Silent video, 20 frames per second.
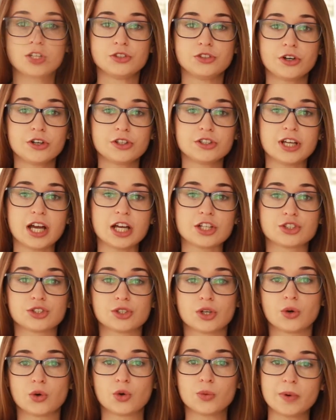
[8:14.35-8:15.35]
DoorDash,
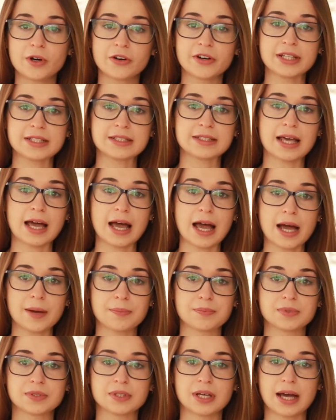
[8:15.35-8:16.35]
Uber Eats
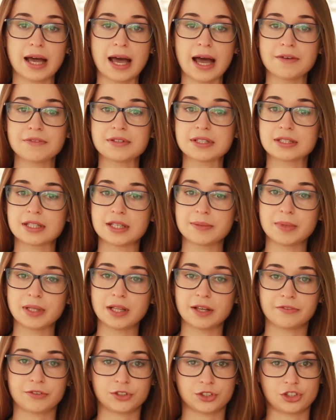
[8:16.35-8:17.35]
apps have
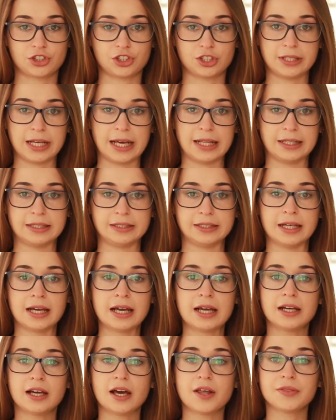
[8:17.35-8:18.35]
similar functionality,
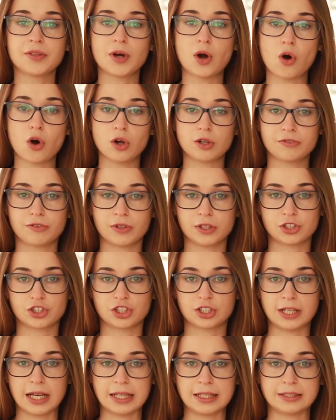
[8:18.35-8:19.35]
and the whole
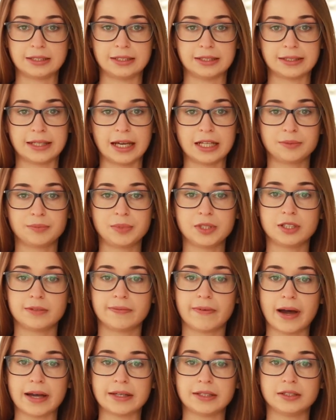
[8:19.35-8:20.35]
functionality can be
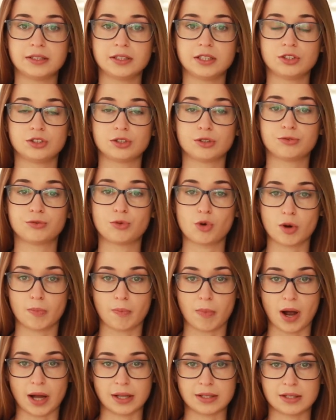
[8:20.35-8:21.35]
divided into 4
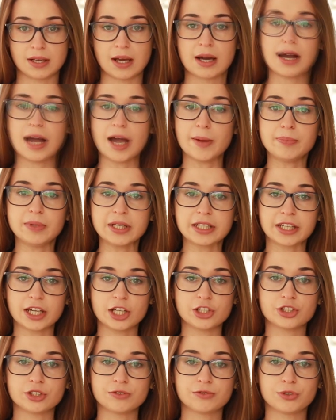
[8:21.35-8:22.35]
parts:
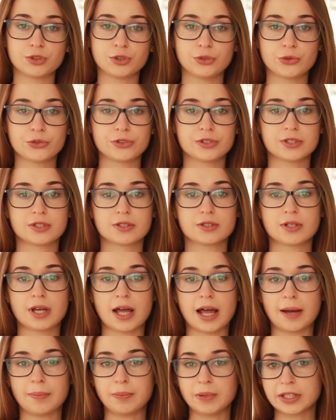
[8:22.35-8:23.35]
application for users,
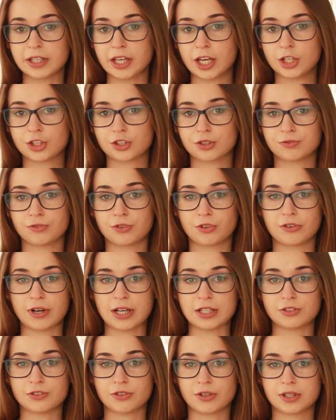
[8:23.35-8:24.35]
application for
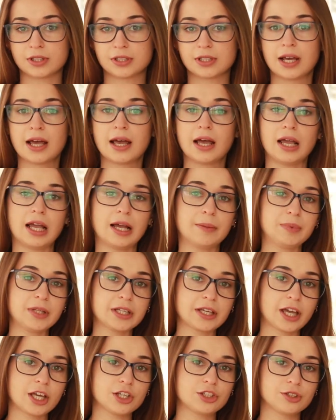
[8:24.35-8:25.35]
restaurants,
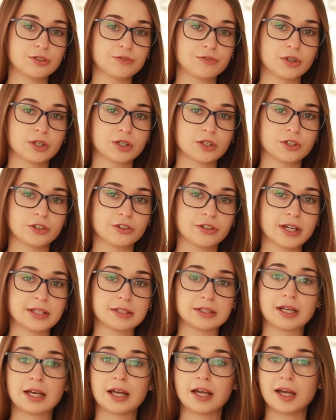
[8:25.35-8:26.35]
application for
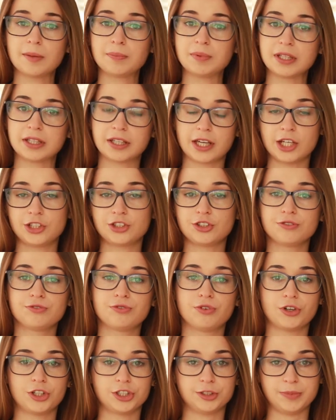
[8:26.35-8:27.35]
couriers, application
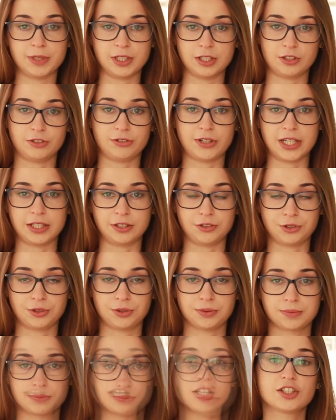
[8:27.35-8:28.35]
for
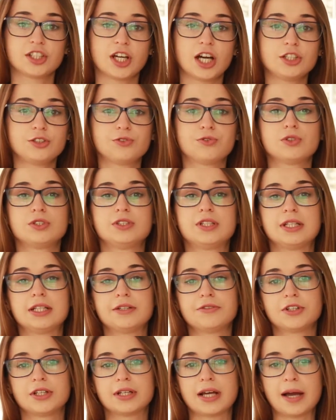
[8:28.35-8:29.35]
administrators. Such food
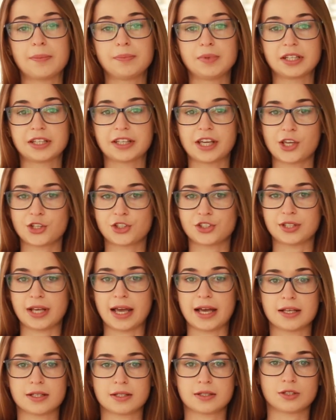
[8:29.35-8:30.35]
delivery applications
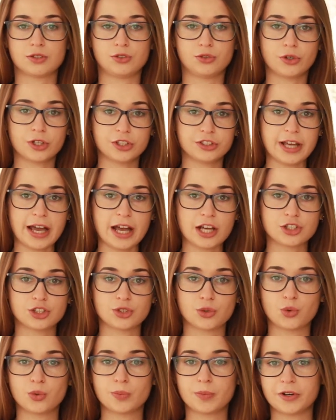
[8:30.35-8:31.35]
as
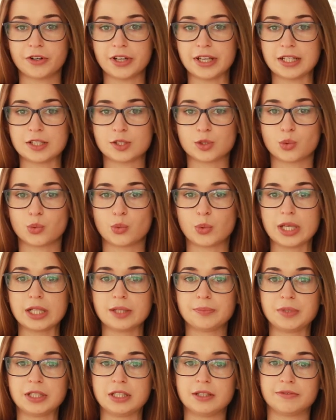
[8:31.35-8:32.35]
DoorDash, Uber Eats
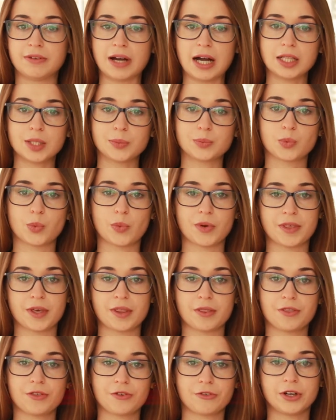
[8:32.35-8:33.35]
will be developed
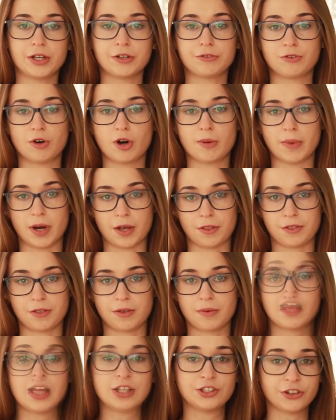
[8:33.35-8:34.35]
within 3-4 months.
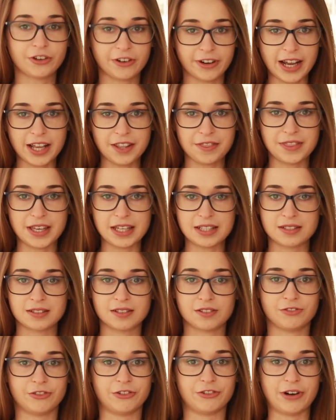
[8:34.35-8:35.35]
To create
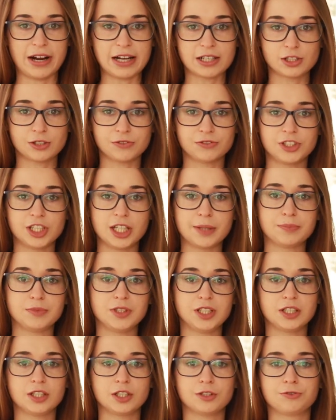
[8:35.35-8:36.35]
this, the racks of team
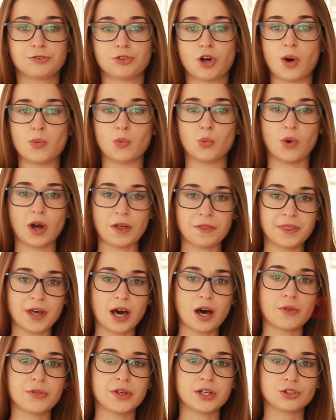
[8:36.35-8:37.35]
needed from
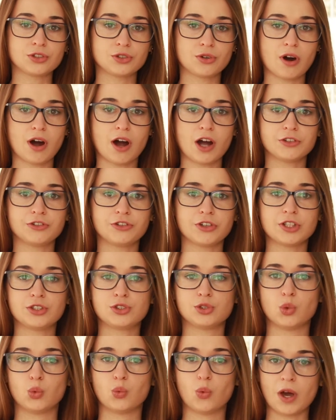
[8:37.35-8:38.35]

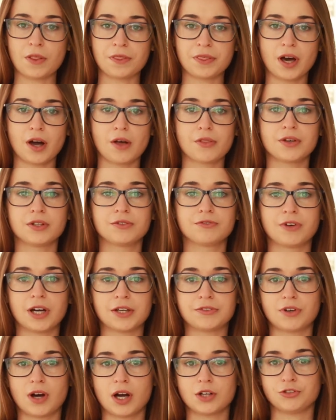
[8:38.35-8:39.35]
1,200 to
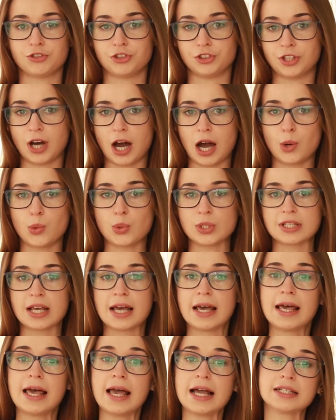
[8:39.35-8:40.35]
1,500 hours
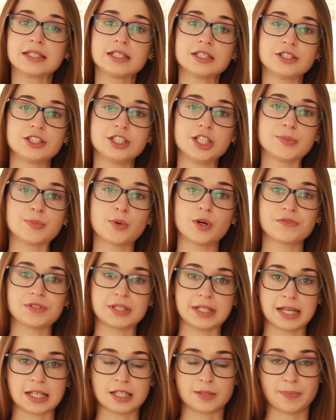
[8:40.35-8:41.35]
and a team of
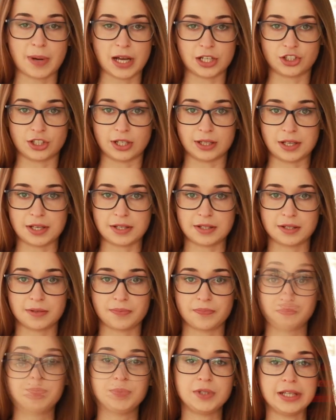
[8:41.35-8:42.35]
6 specialists.
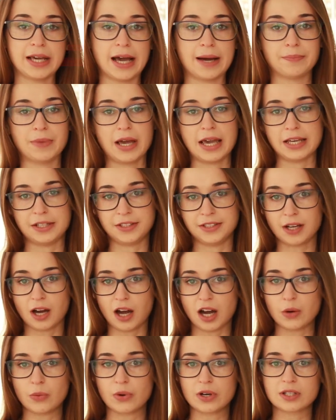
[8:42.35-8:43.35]
PM 80
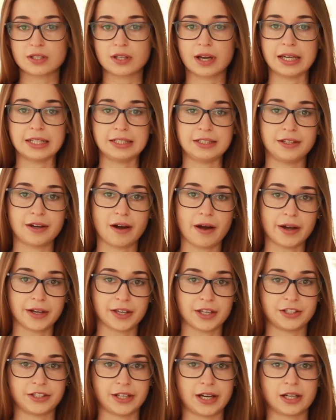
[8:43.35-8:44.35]
hours, IT
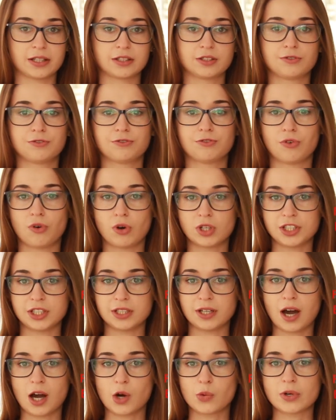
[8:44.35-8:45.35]
architect
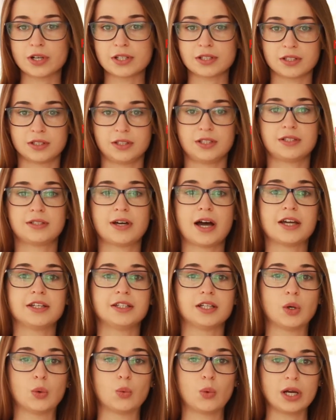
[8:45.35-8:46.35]
40 hours,
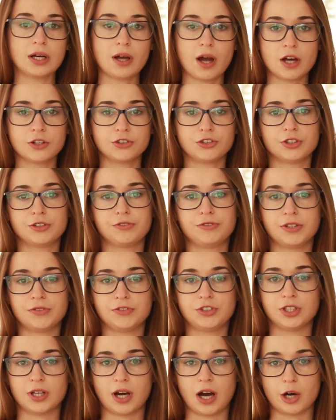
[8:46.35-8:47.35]
designer
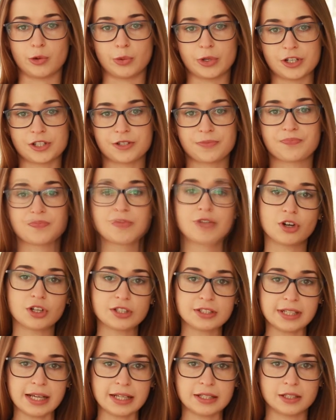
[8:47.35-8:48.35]
150 hours,
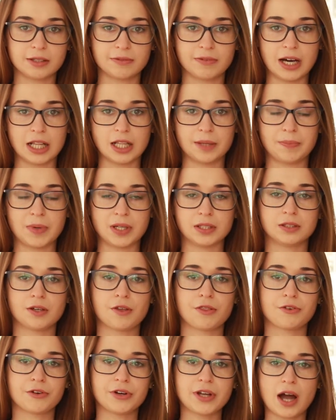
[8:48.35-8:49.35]
front-end development
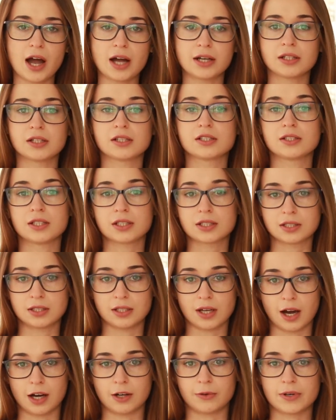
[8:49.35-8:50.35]

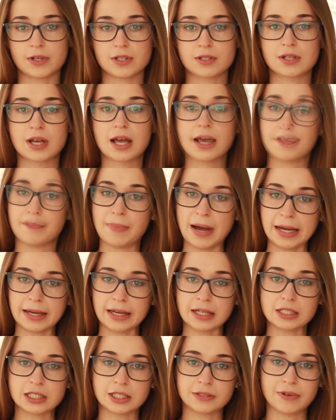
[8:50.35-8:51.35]
360 hours,
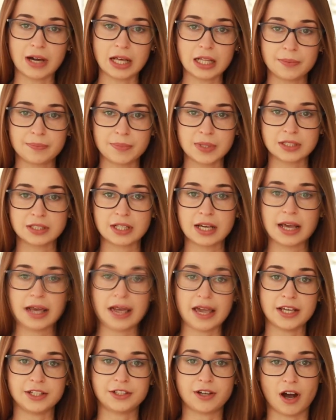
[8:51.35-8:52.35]
back-end development
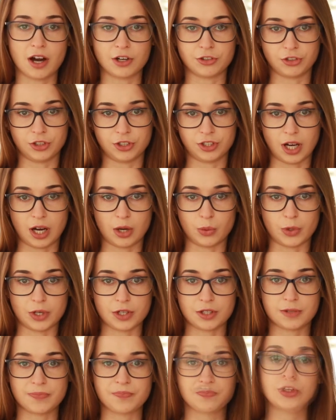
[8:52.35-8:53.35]
800
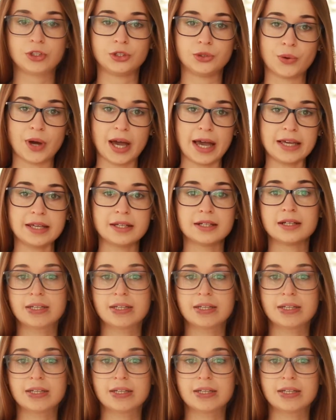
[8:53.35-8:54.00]
hours, QA